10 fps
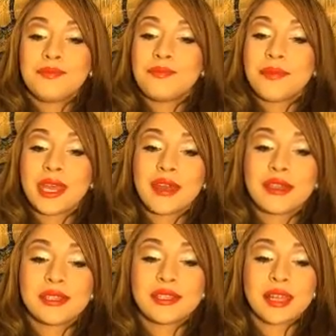
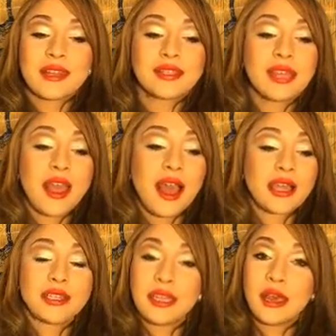because it's like it's the
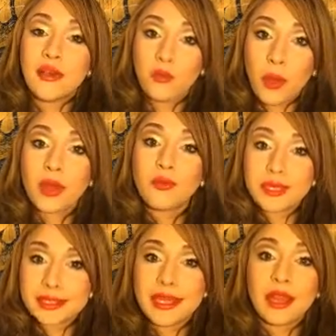idea of what
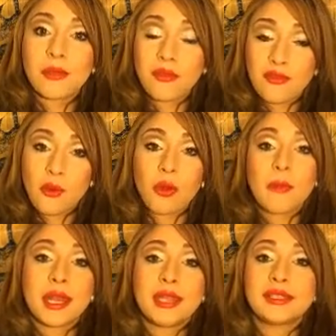was there before,
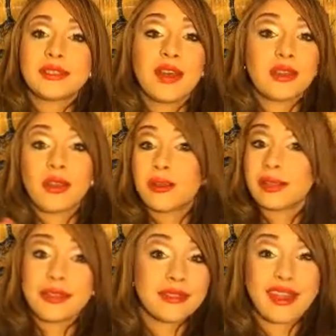but it's not
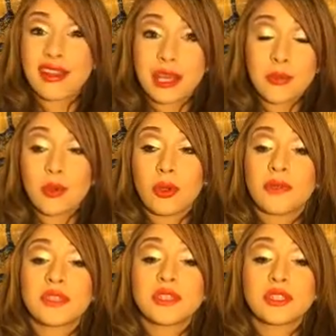currently there anymore.
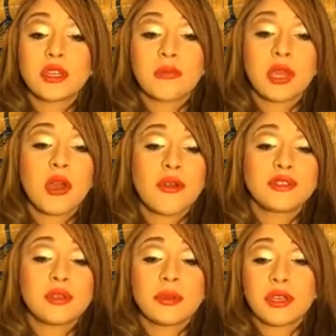This is going to be
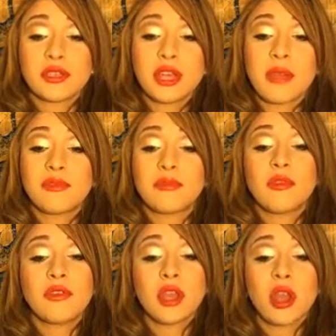also a good time for
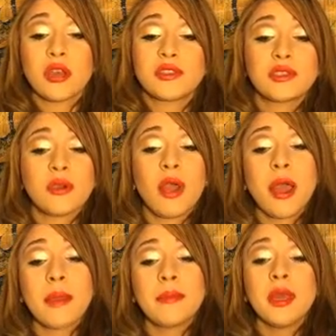moving on. So
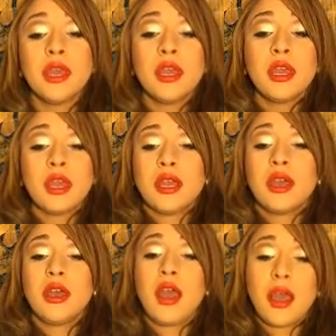
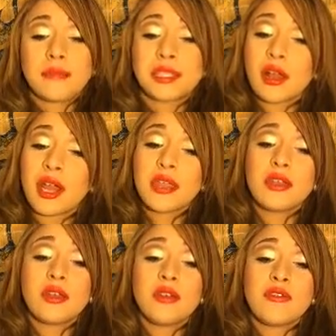I'm sorry,
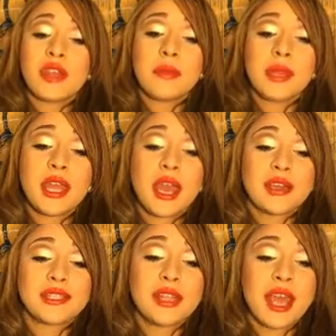you know, if anybody
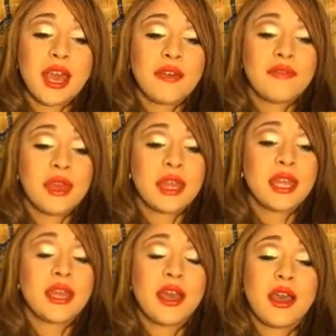has to have any
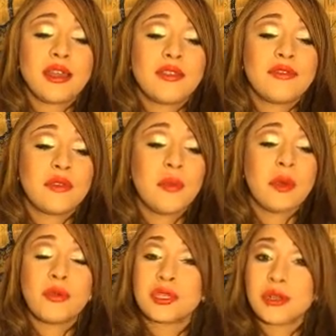kind of
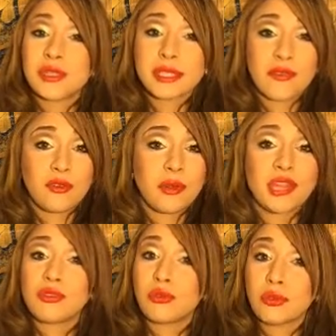emotional
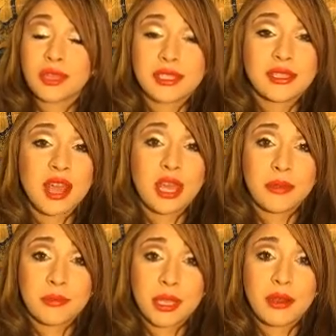suffering through this time
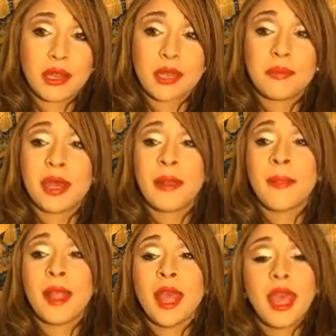and period, but
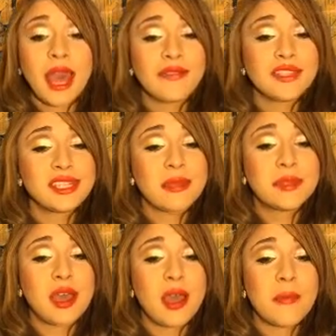at the same
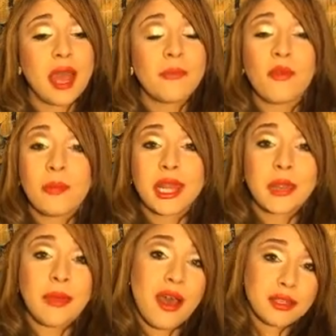time, I'm remaining
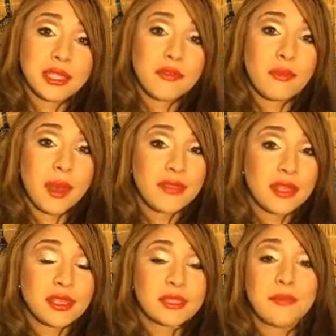positive about
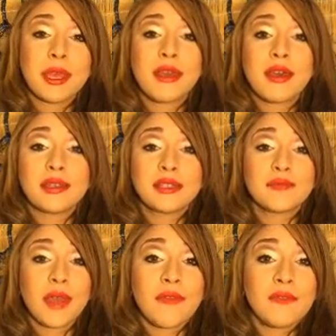this because
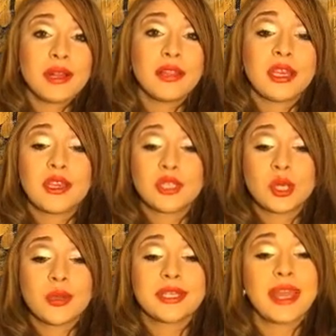I feel like it's
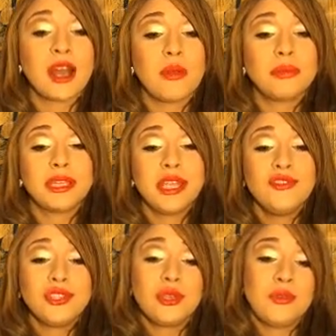going to help
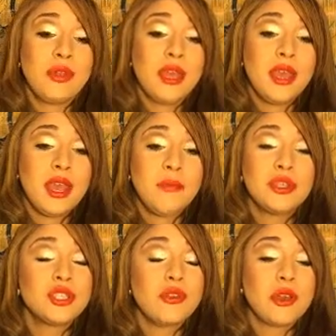lead you and
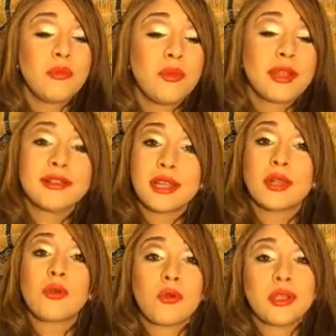put you on a more
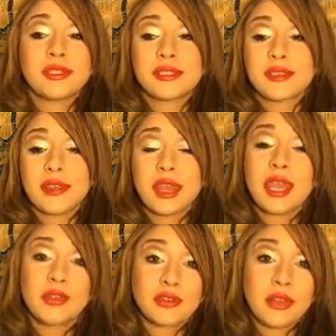clear course
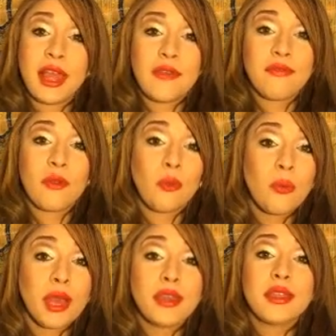in your life for
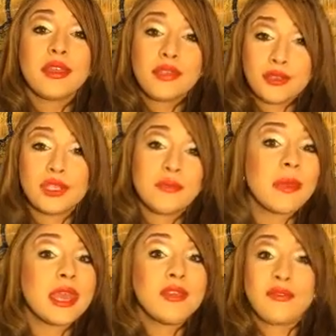what you should
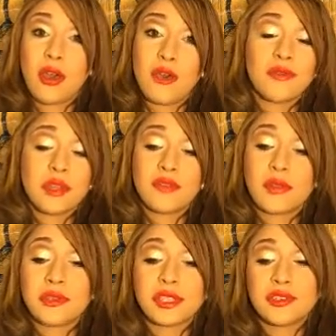be involved in
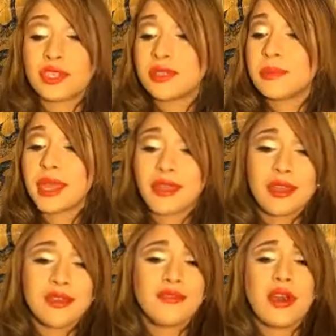versus just being
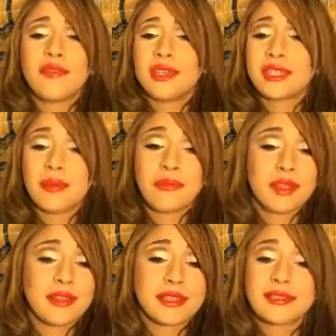involved in
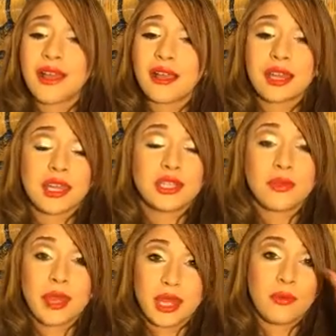something that's not going to get you
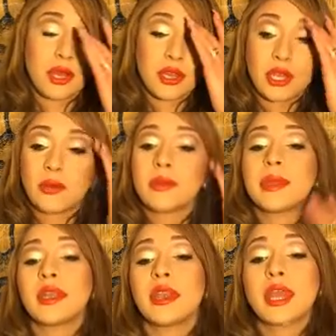anywhere. You know what I
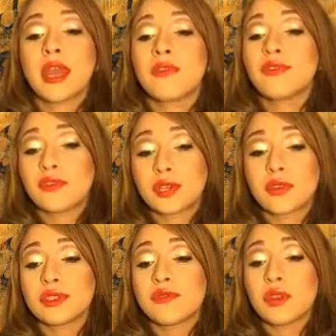mean? And again, if, for
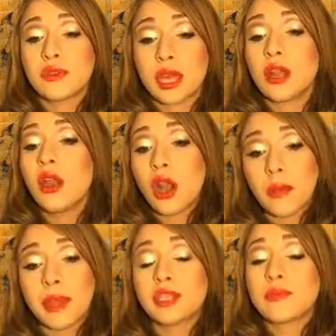those of you that are
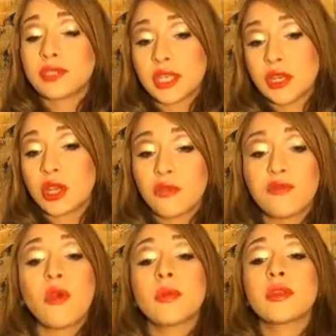meant to proceed and go
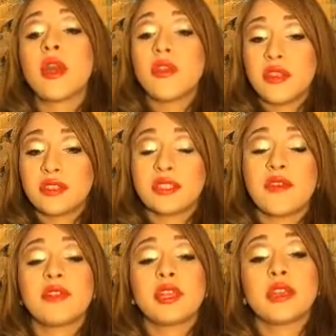forward, this is
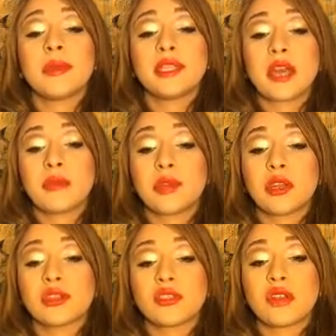definitely going to be a time where you're
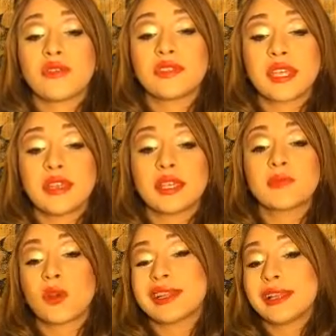going to start to see things
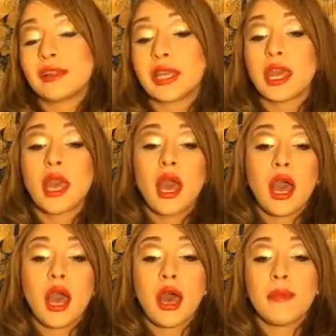more clearly
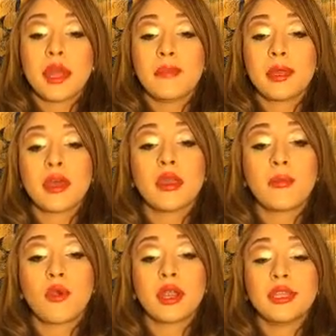and be on a
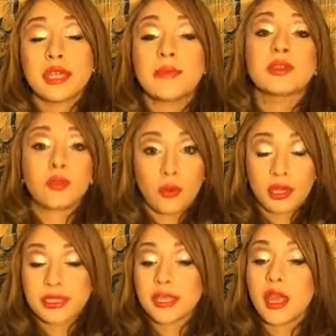more in-depth
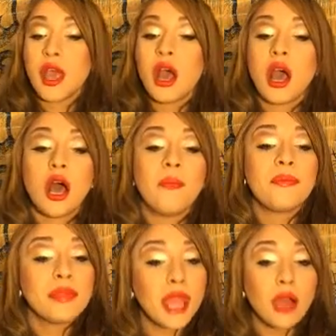course.
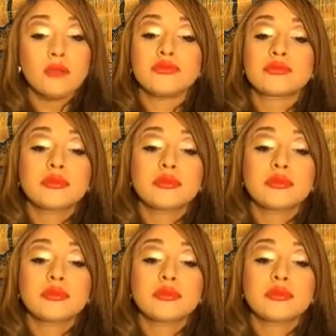Now,